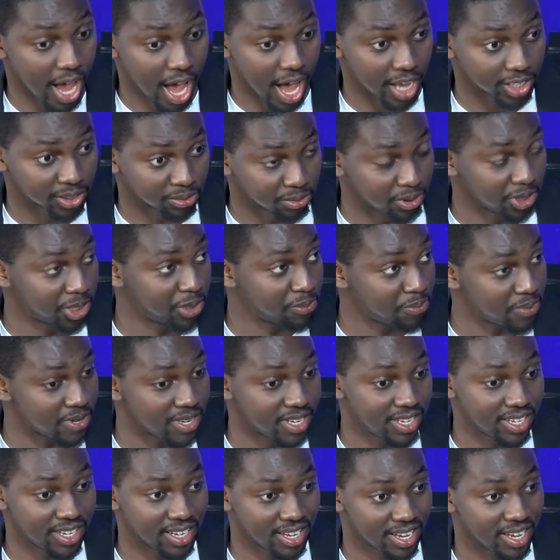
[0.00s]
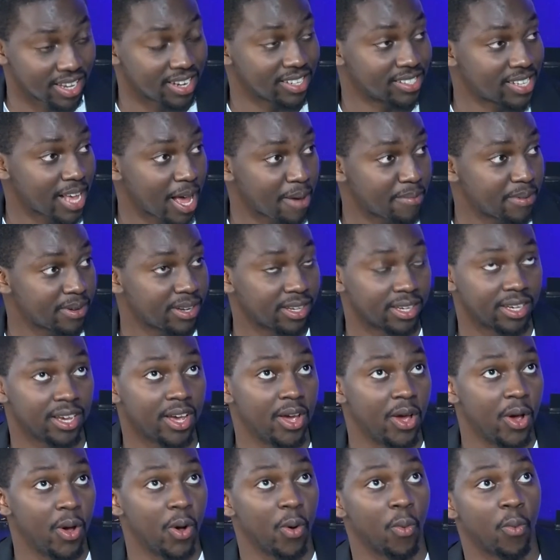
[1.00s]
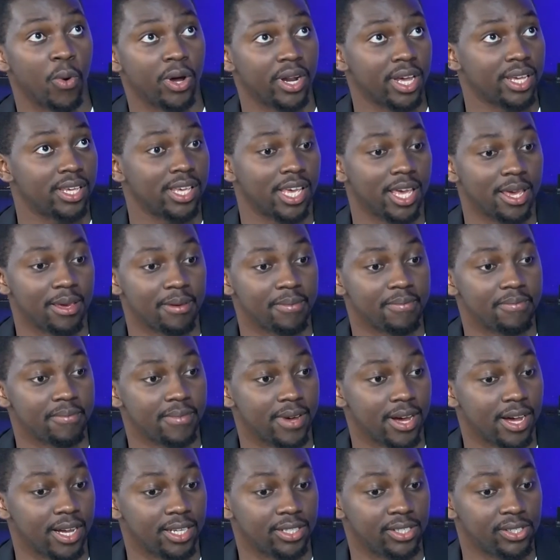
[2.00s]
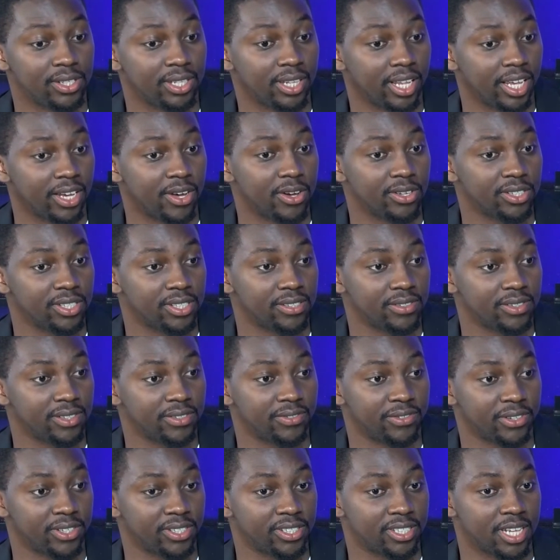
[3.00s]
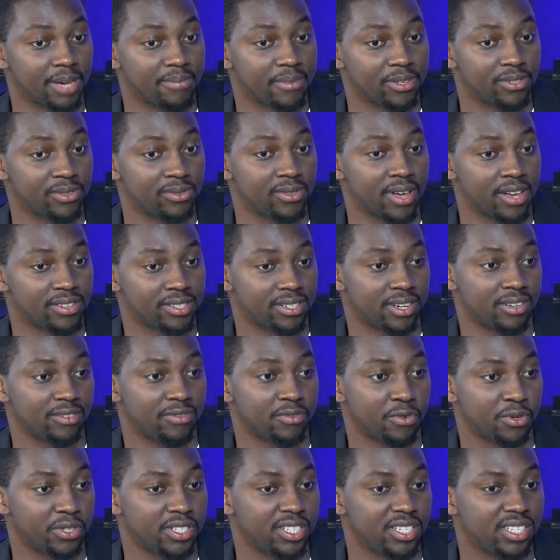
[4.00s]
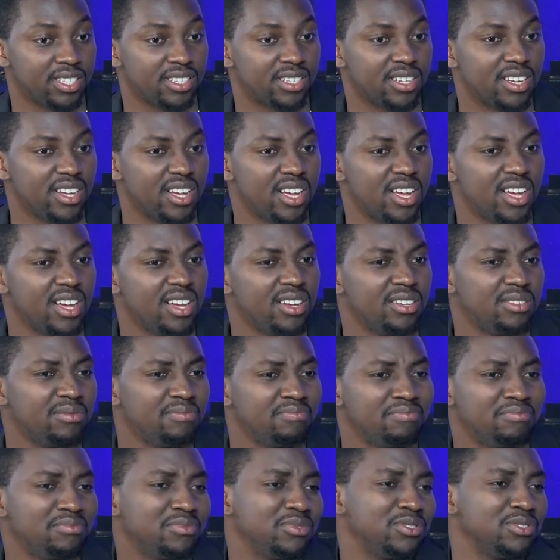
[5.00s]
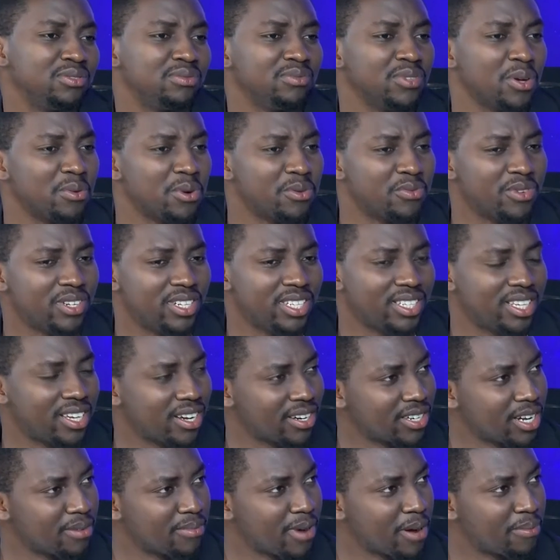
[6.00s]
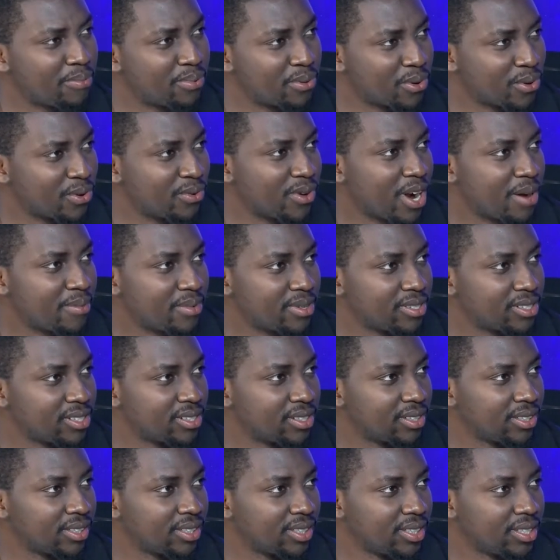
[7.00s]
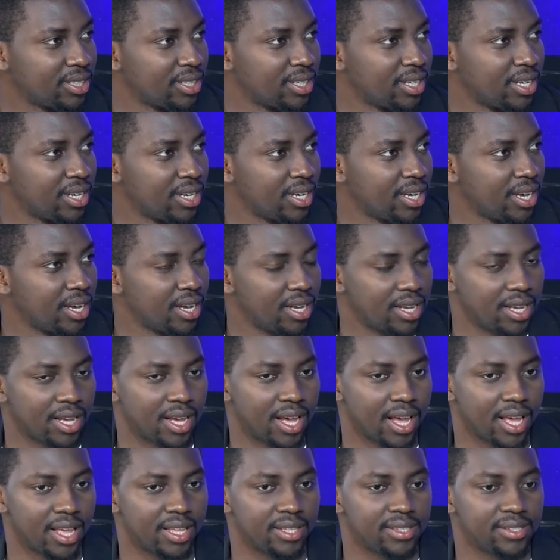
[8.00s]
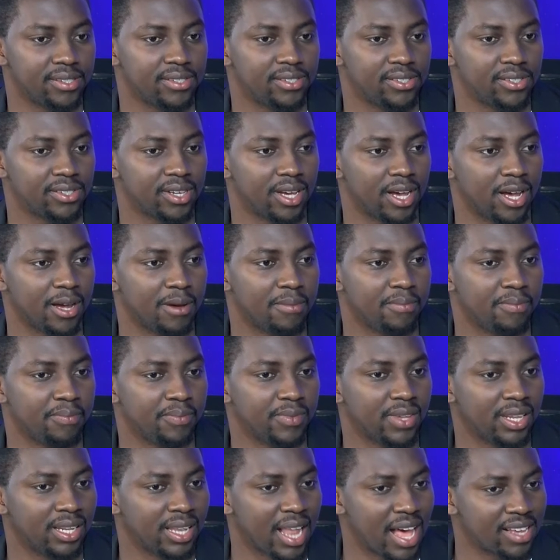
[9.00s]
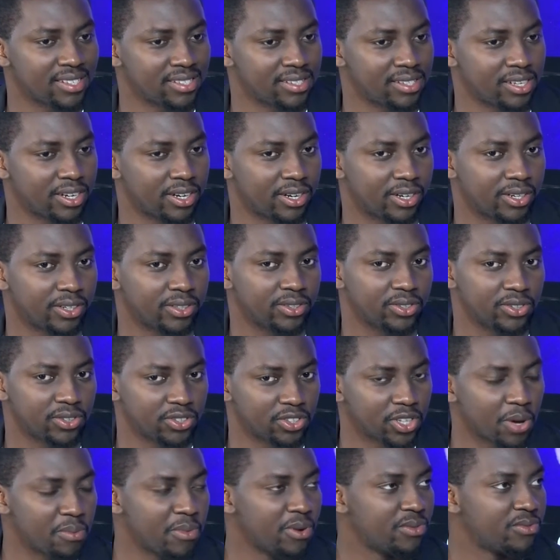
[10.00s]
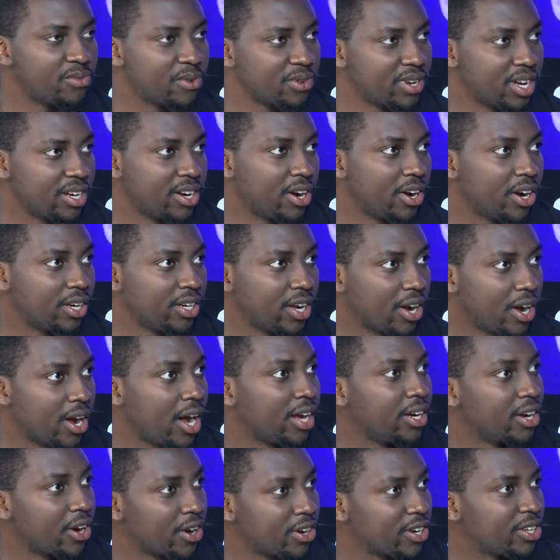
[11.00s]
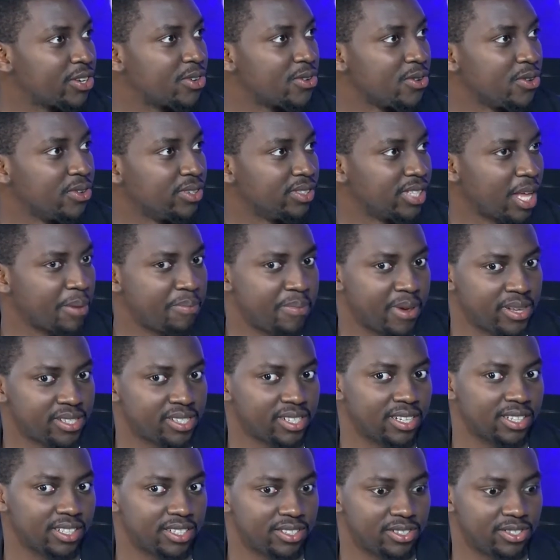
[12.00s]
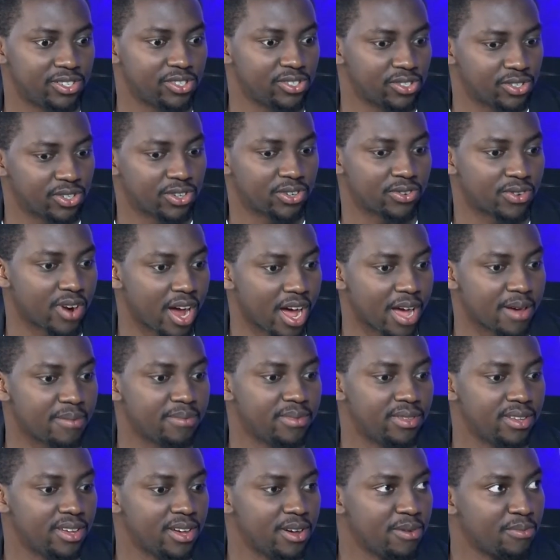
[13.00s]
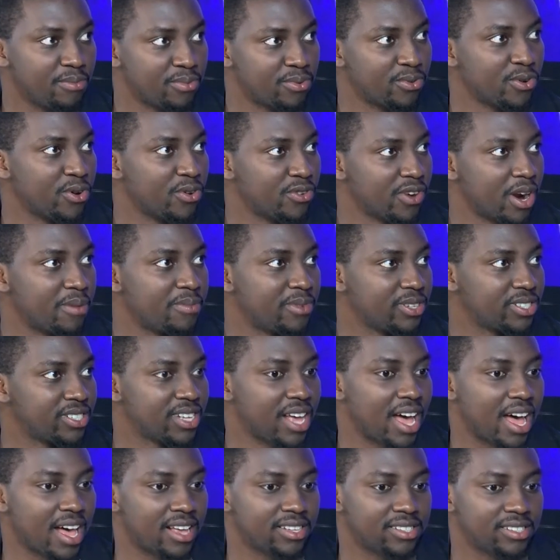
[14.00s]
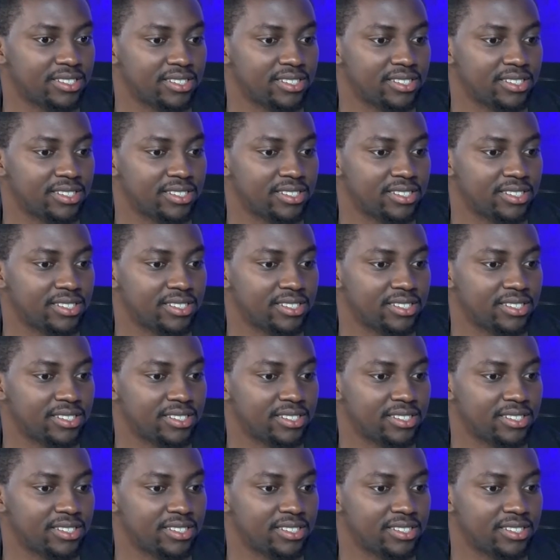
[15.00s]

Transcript: as we speak, mm -hmm. it is happening. When I came uh, to Lagos so the first time in 2014, no one really cared about programmers. And um, last year, someone wrote an, an, an article that basically described programmers as